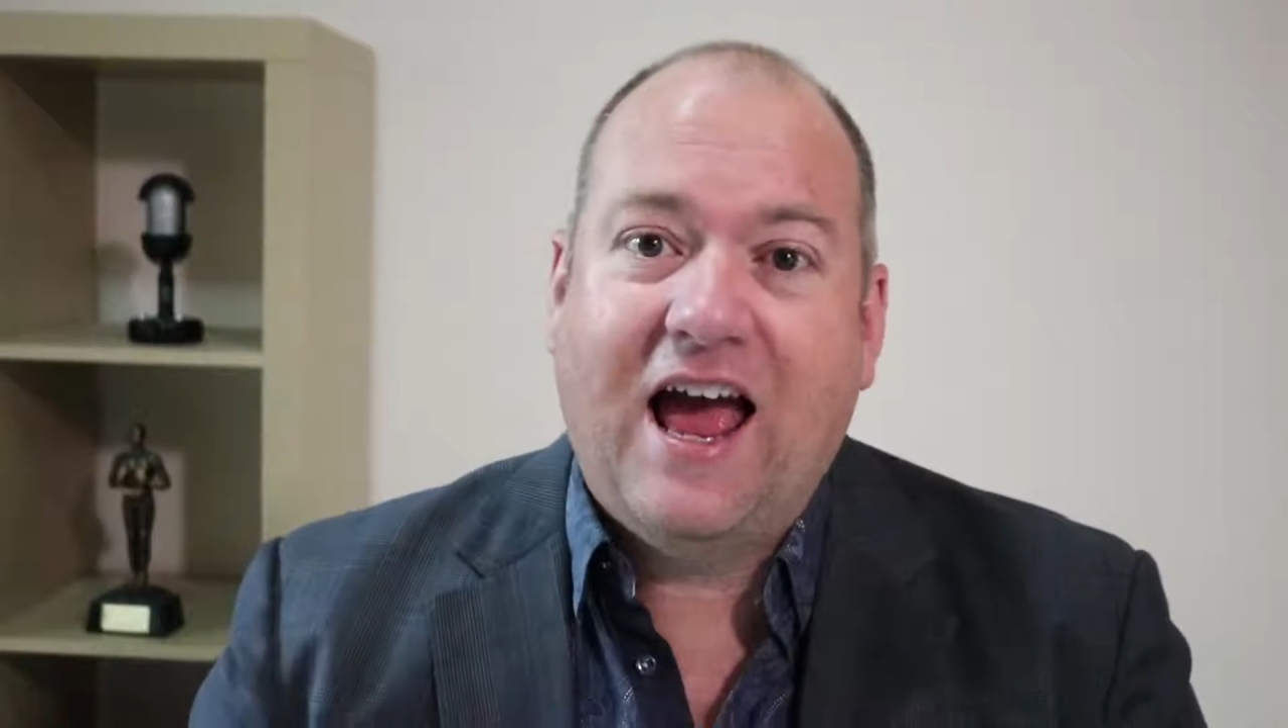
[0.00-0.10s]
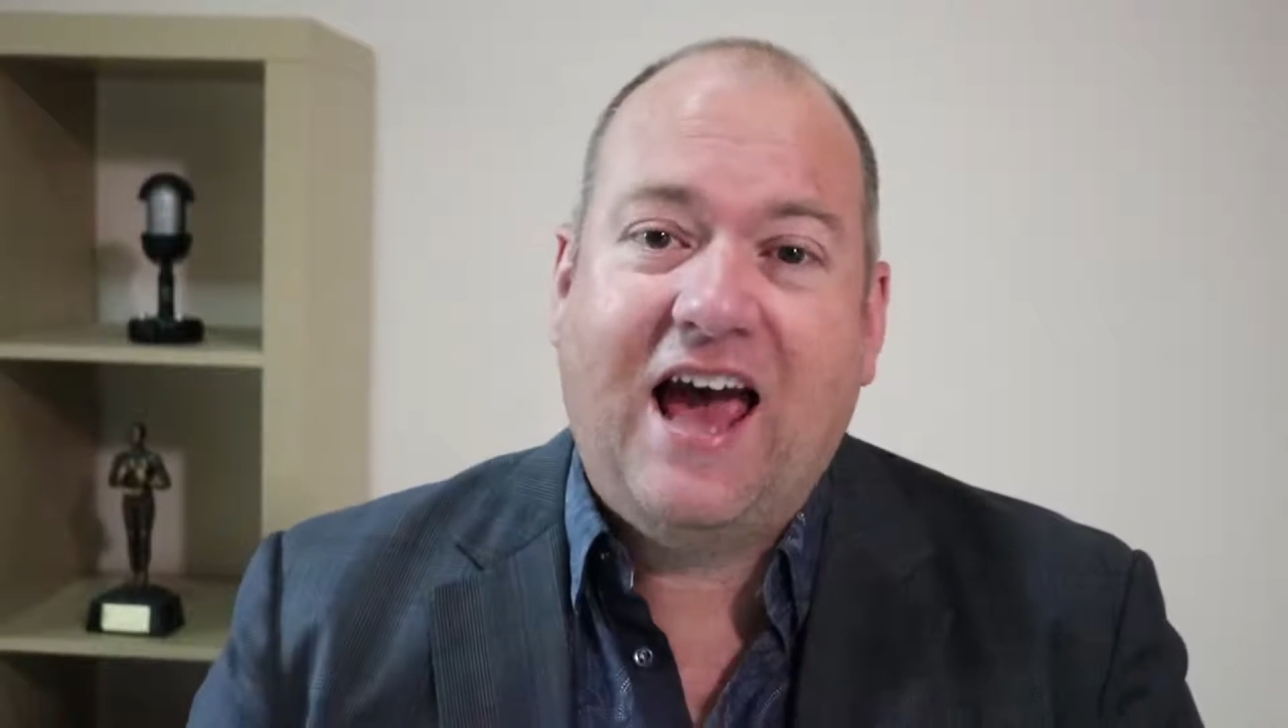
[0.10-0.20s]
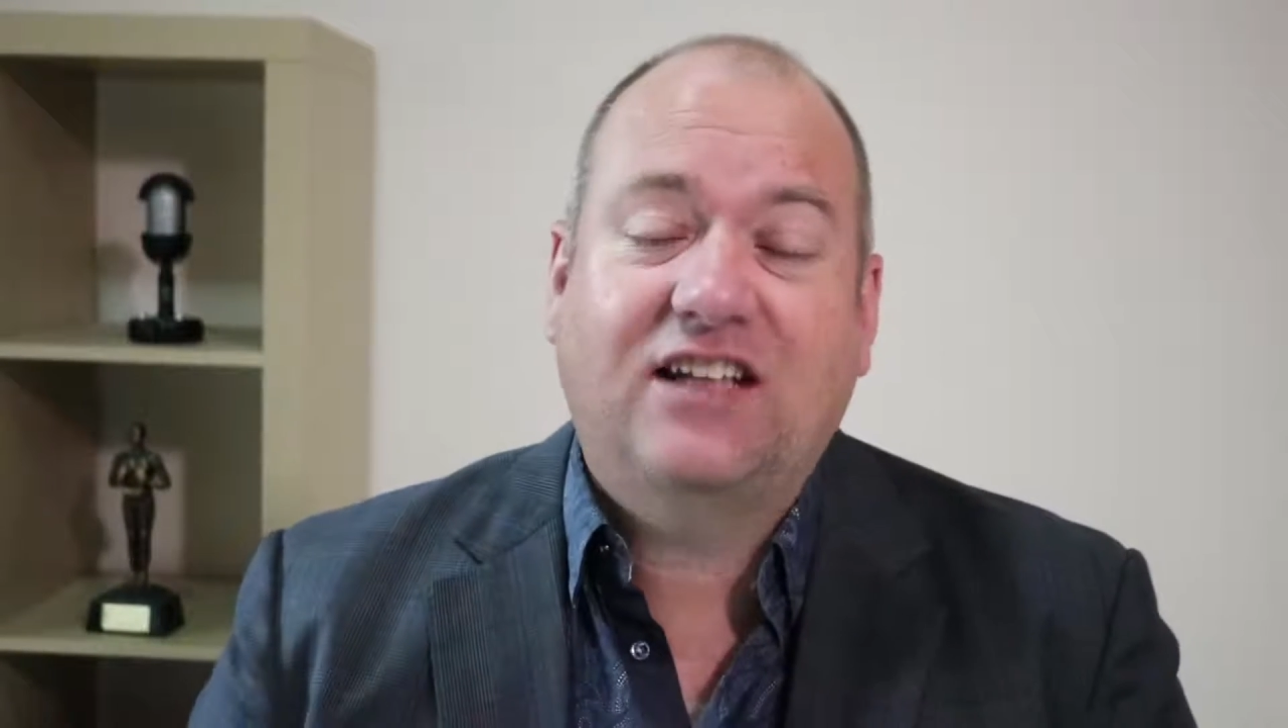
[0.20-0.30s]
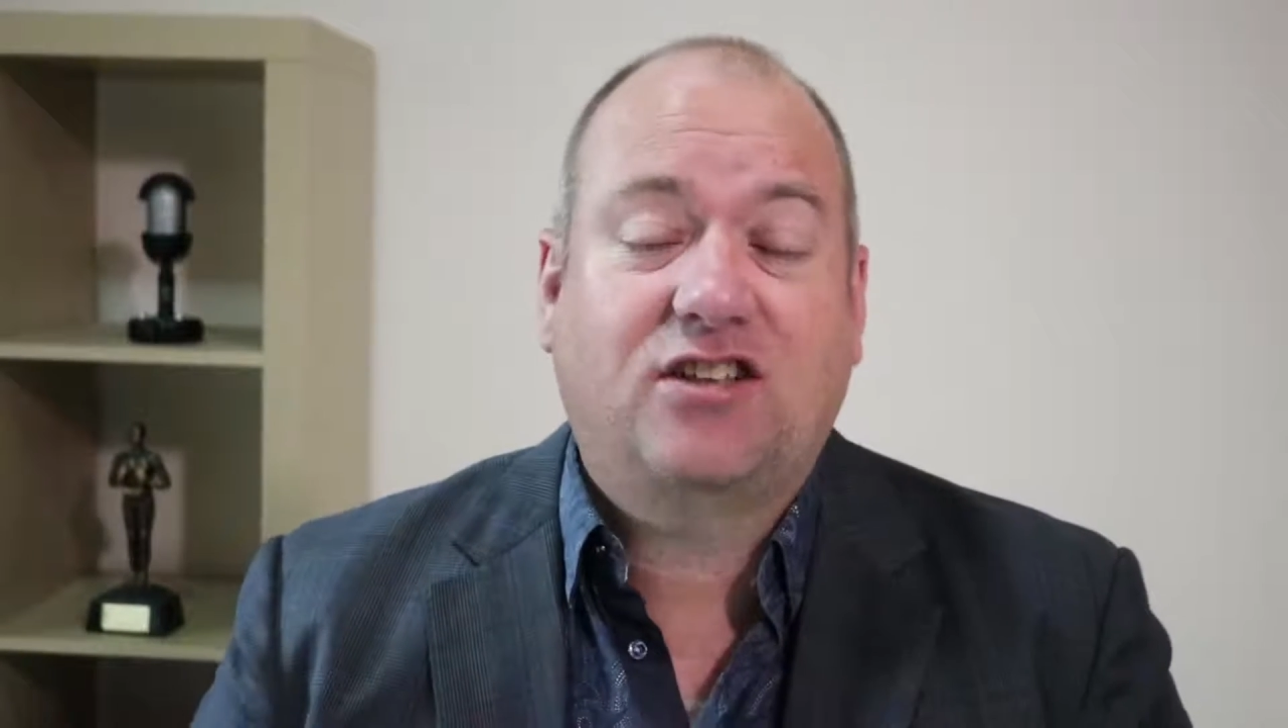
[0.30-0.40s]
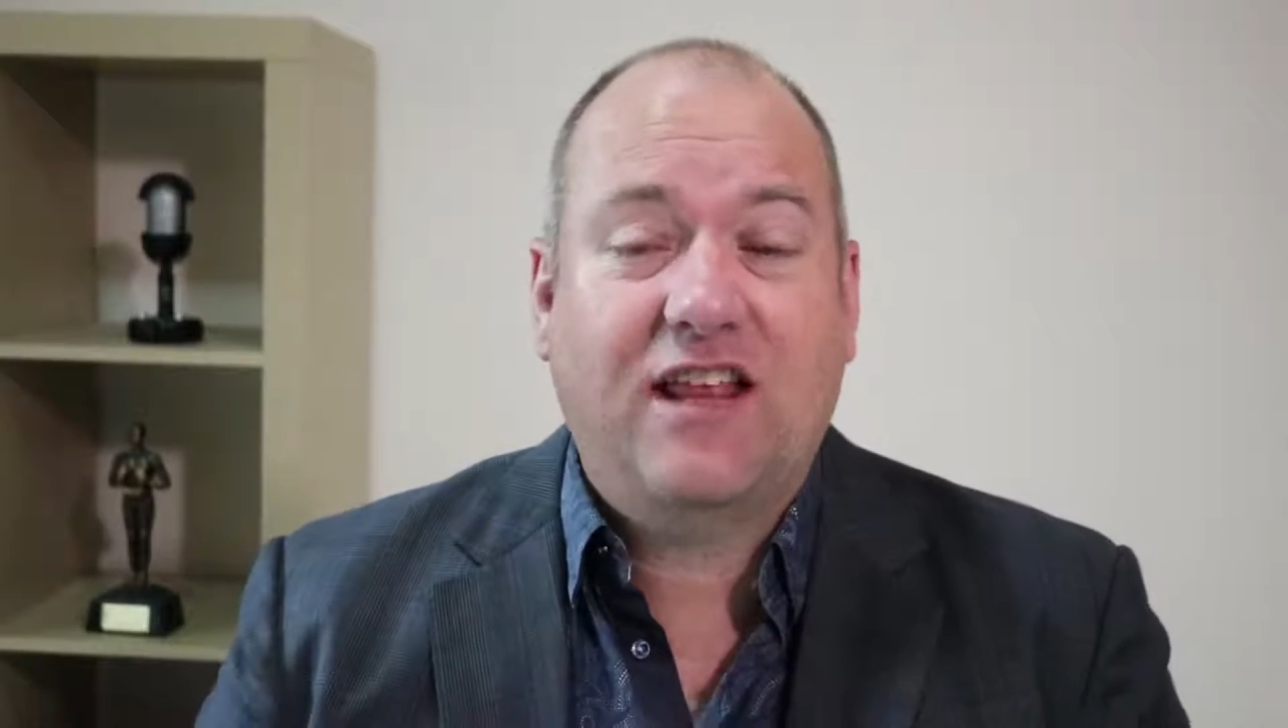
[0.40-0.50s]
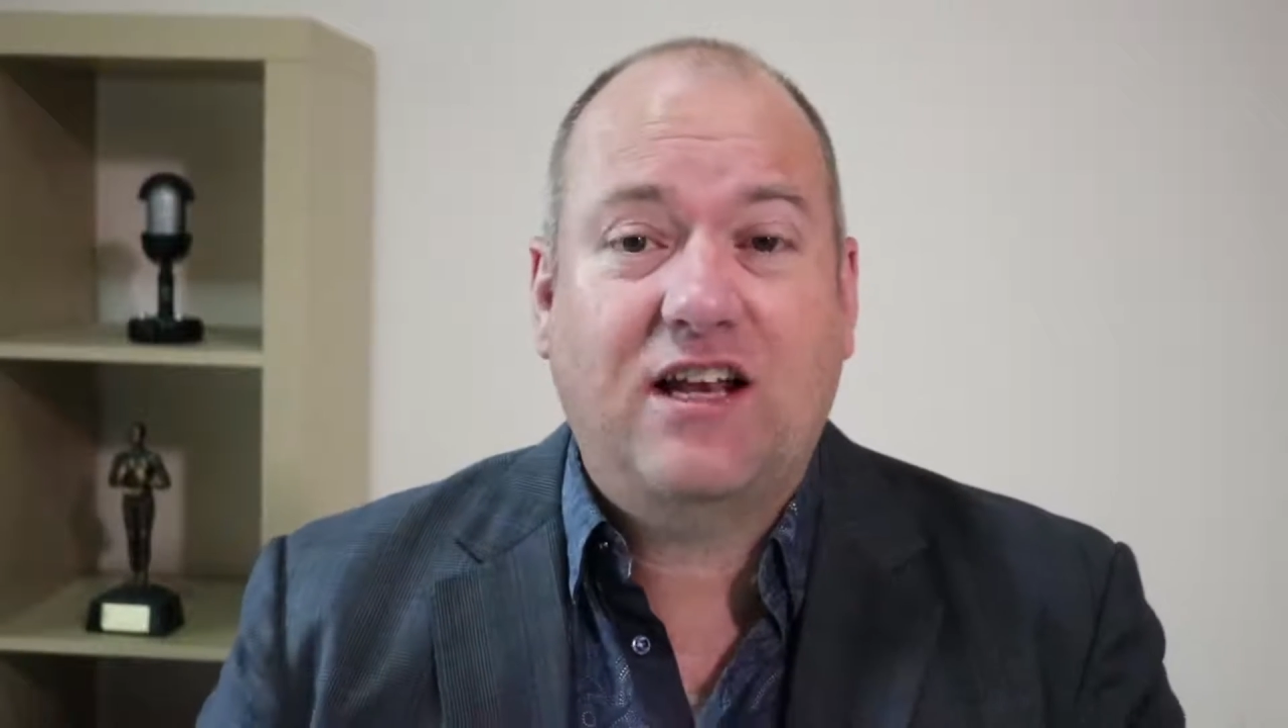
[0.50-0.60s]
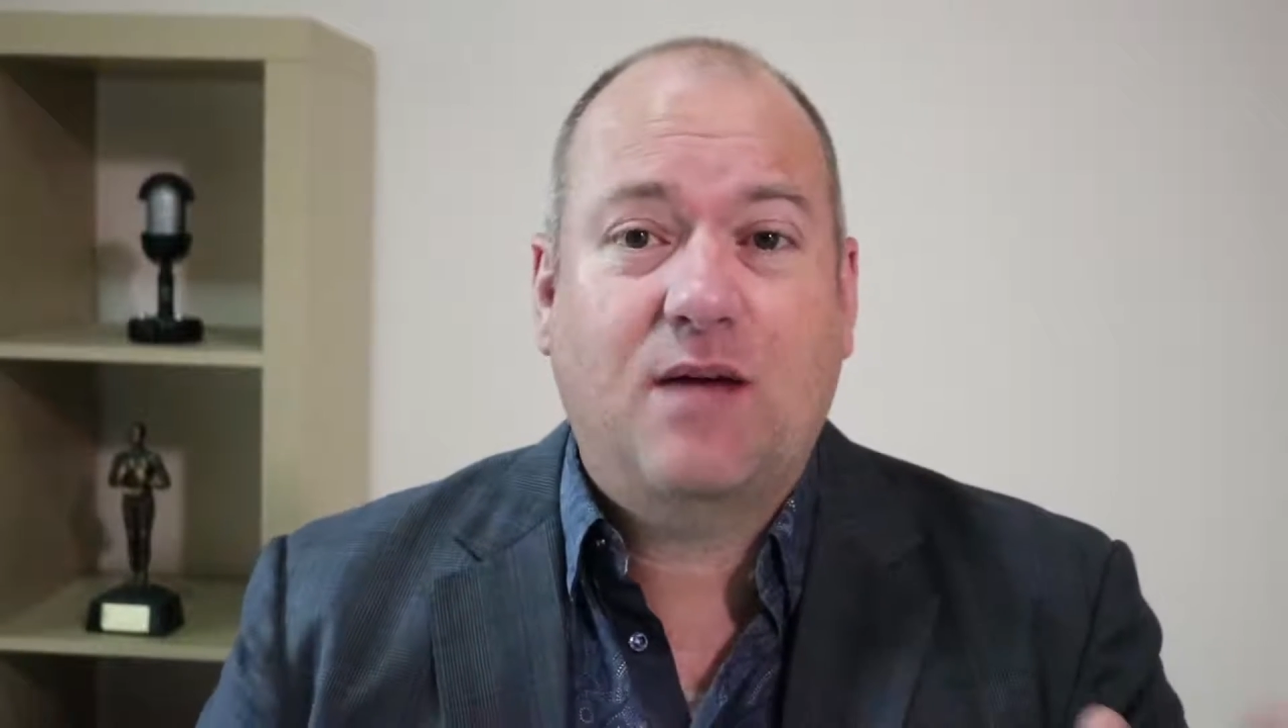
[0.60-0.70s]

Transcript: Hey, so that